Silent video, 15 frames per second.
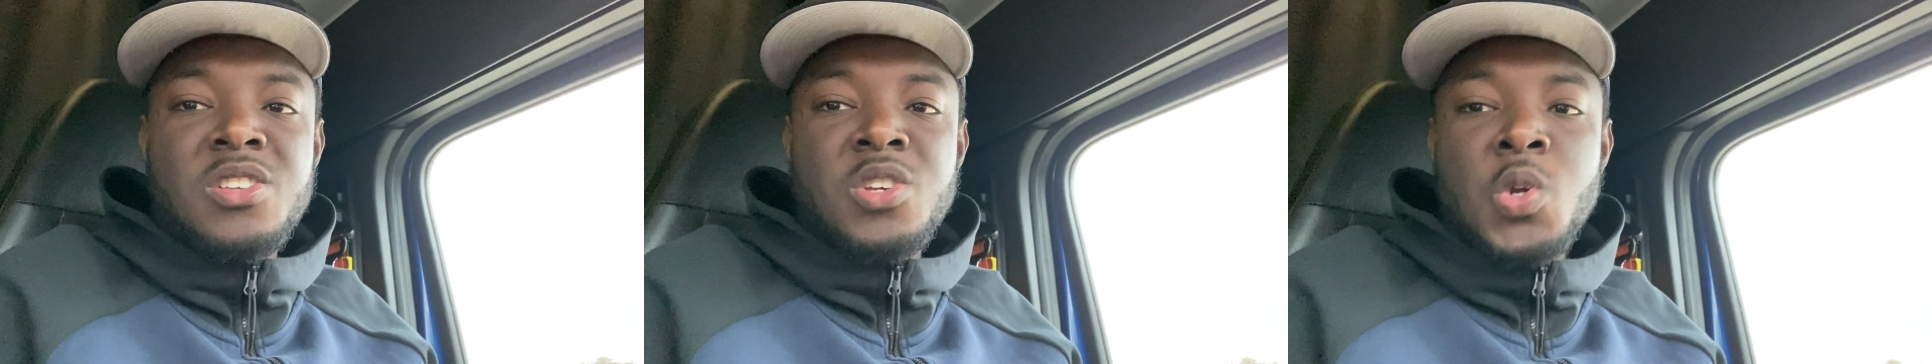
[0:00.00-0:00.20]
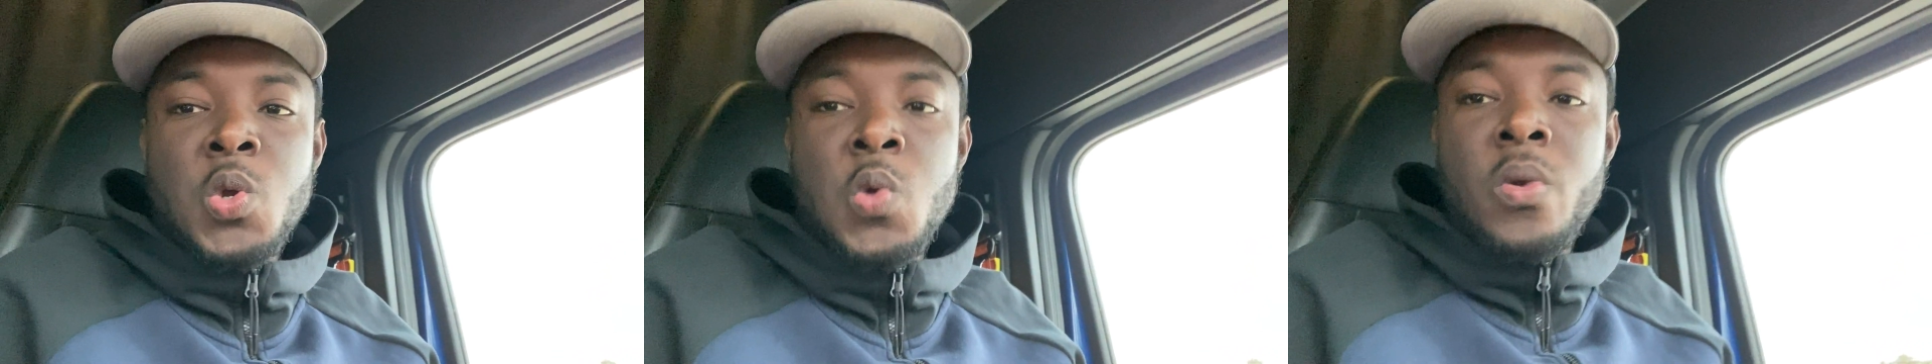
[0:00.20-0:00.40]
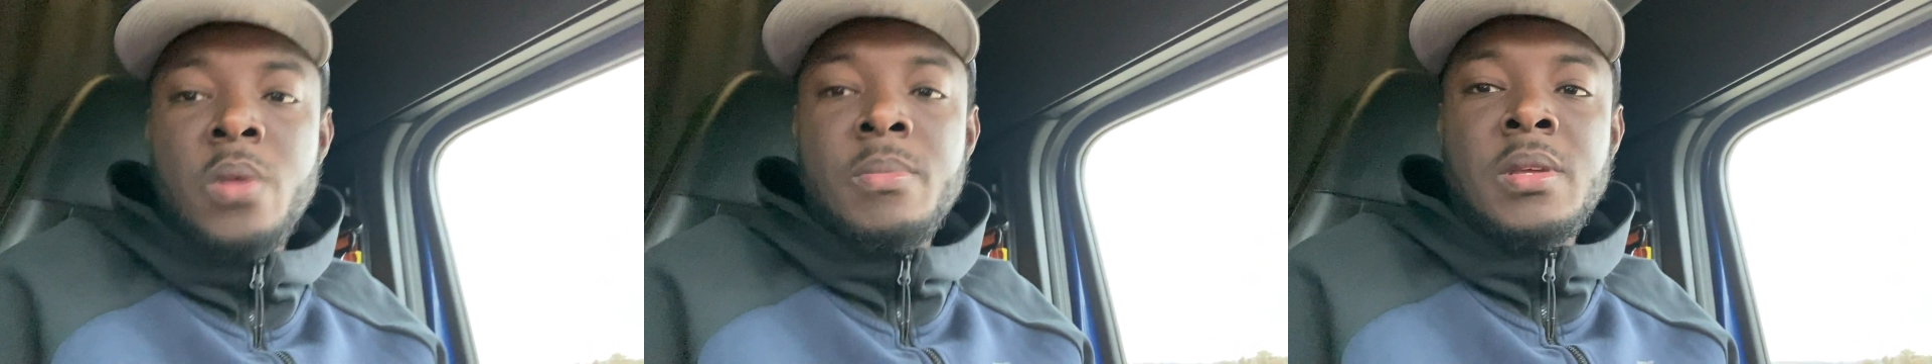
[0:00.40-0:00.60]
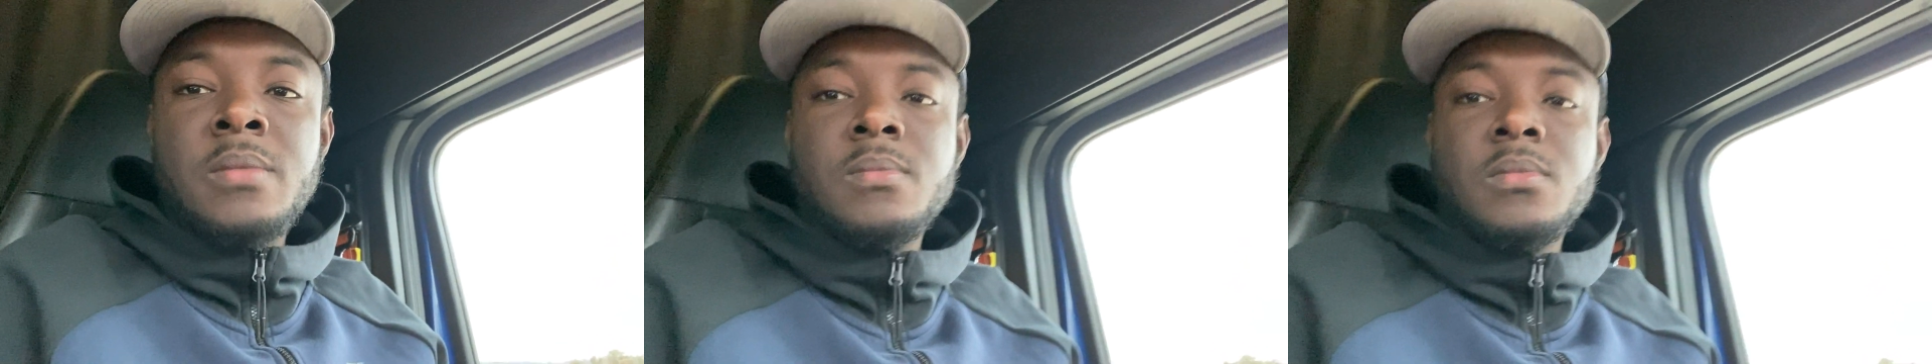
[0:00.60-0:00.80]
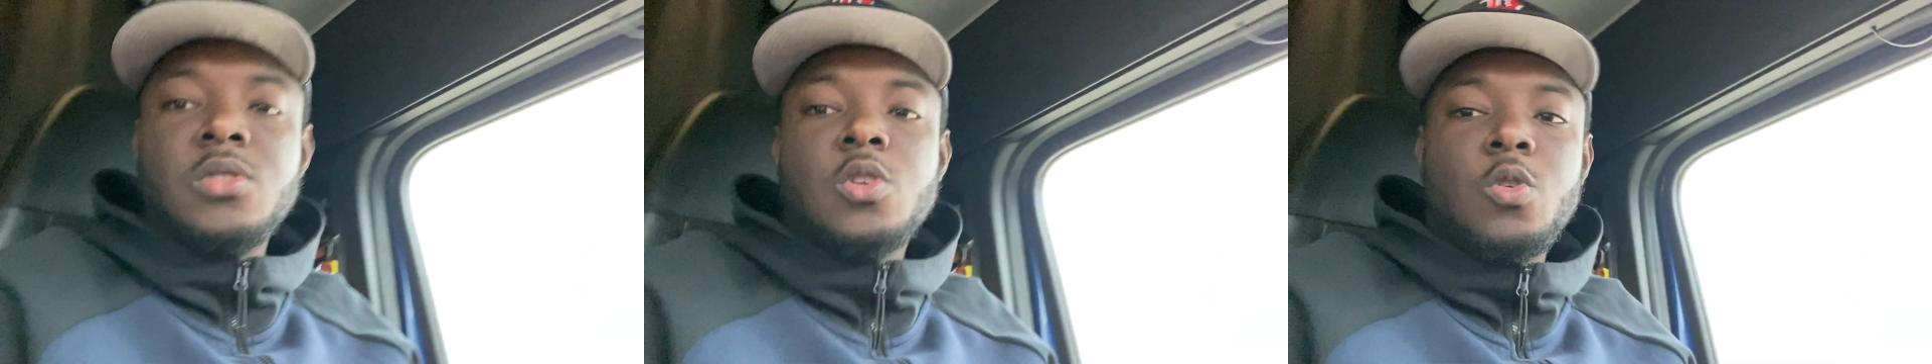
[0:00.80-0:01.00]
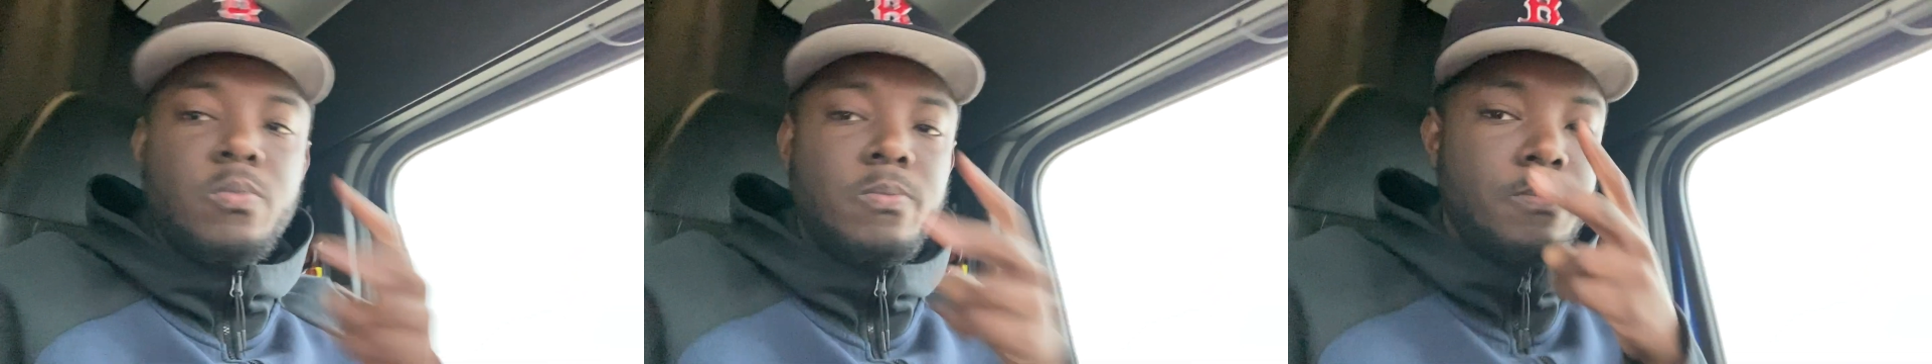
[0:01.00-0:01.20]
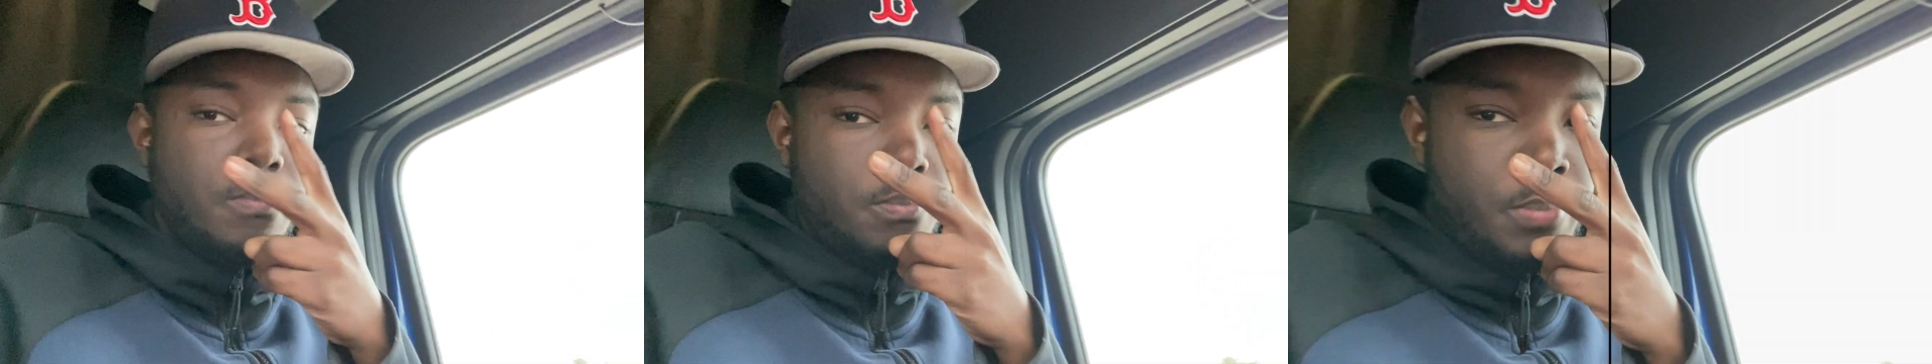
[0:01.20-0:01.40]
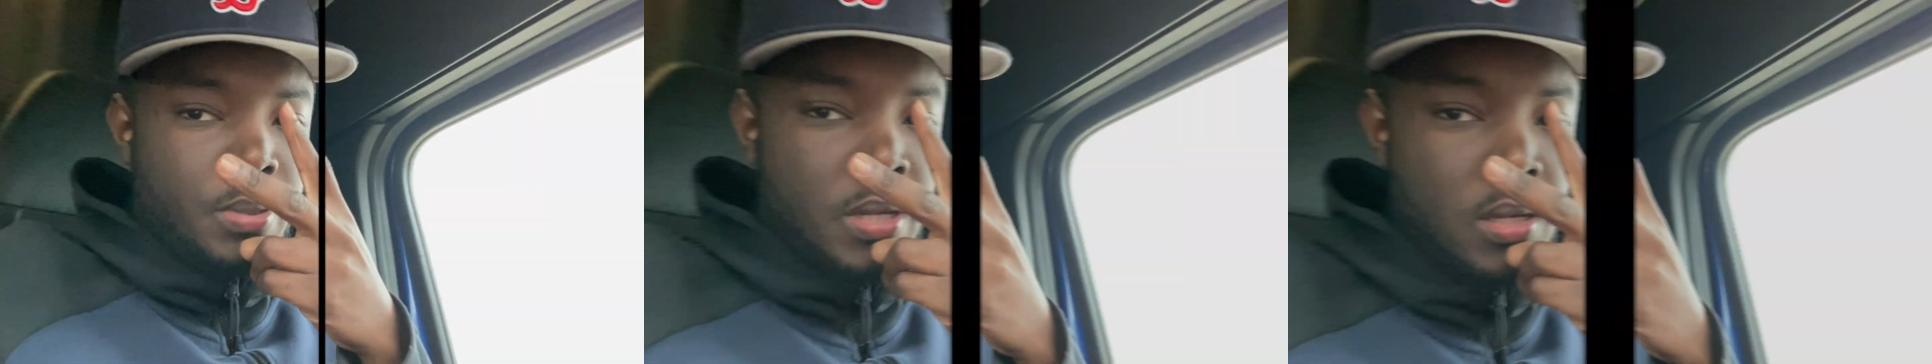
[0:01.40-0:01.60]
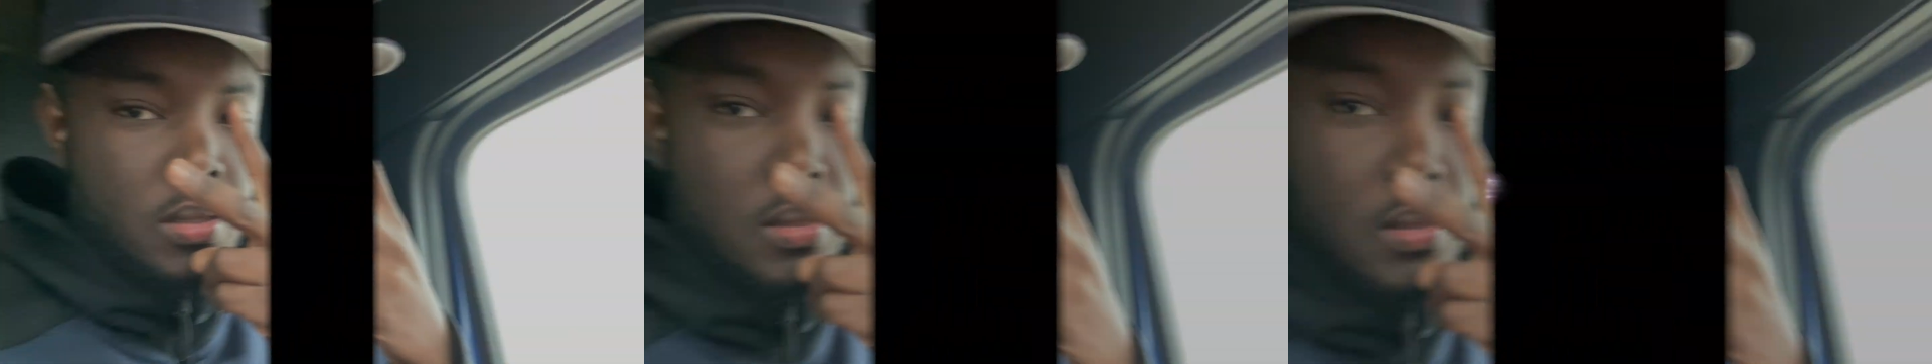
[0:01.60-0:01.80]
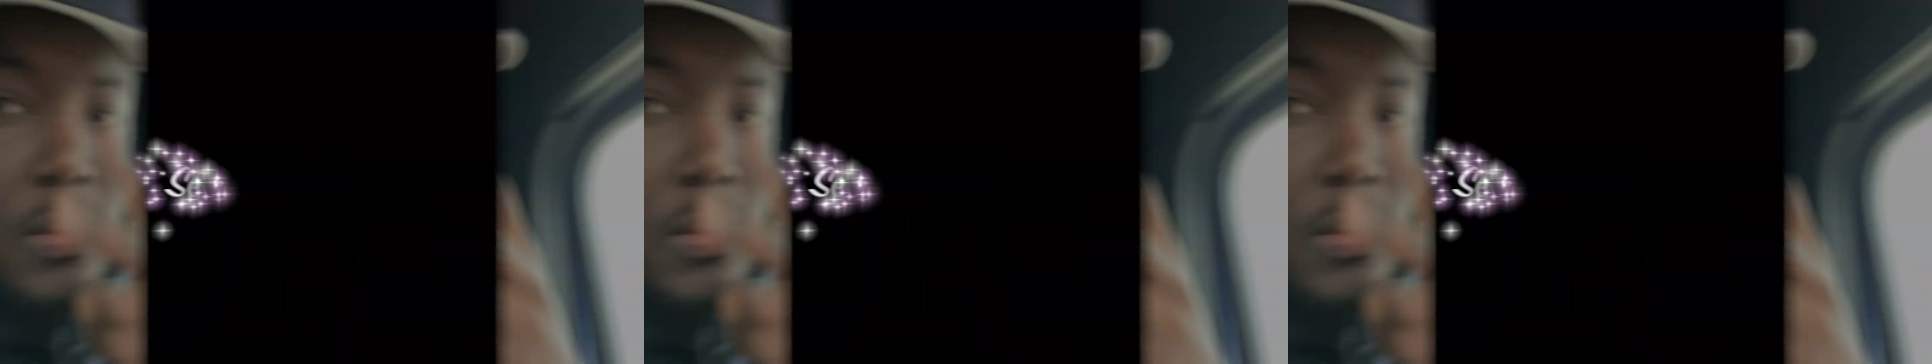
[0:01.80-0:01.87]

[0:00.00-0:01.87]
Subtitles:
are going with me. So, peace.